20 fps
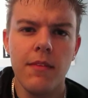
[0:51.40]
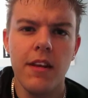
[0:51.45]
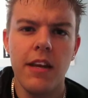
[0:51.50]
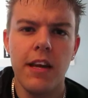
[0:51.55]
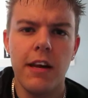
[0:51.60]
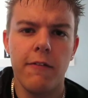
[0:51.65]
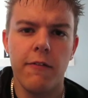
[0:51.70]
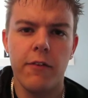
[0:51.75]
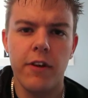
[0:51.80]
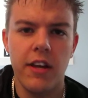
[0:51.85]

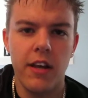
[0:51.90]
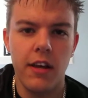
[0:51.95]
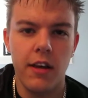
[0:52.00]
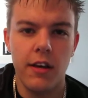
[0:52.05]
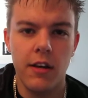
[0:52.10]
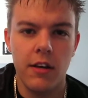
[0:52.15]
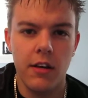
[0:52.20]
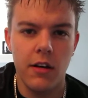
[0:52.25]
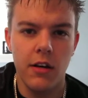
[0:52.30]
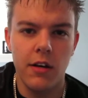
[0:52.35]
every
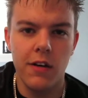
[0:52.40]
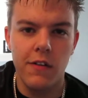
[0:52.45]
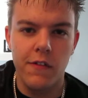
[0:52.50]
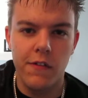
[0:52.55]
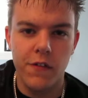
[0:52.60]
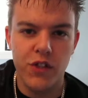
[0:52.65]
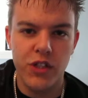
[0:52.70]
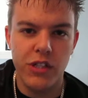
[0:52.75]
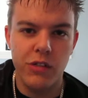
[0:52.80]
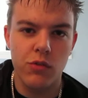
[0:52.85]
year
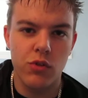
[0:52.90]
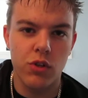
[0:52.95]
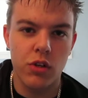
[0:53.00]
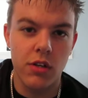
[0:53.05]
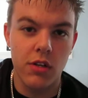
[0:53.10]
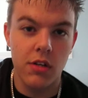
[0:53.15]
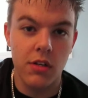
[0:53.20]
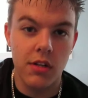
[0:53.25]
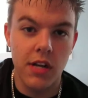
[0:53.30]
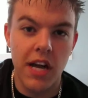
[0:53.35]
of
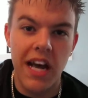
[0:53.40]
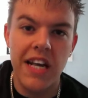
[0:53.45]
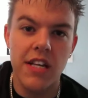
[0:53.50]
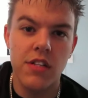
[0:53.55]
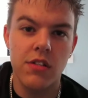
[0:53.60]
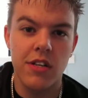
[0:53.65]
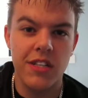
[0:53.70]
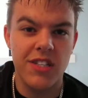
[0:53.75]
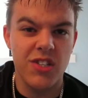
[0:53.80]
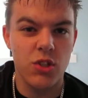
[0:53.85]
children
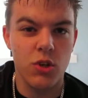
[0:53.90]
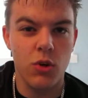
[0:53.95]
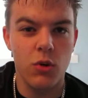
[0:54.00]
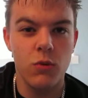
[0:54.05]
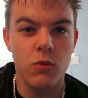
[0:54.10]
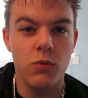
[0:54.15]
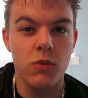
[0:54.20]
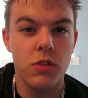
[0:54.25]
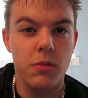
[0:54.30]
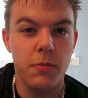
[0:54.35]
outside
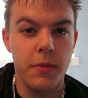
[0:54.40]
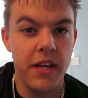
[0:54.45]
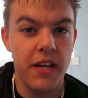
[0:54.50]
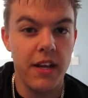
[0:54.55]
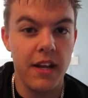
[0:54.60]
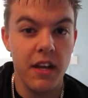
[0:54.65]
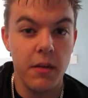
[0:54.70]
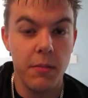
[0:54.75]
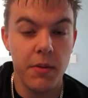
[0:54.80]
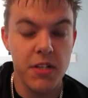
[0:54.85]
schools
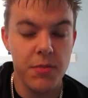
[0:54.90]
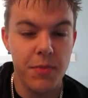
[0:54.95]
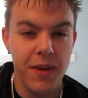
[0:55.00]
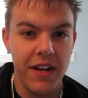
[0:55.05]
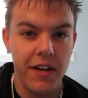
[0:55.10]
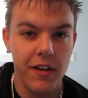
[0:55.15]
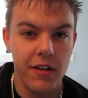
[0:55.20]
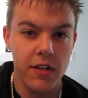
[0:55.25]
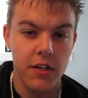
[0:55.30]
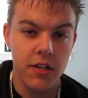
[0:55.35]
being hit by
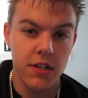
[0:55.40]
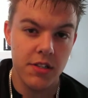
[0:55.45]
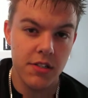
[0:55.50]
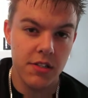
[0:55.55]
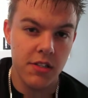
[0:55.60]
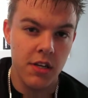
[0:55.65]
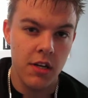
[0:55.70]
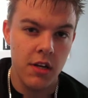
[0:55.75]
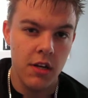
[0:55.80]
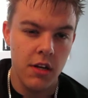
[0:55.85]
speeding cars.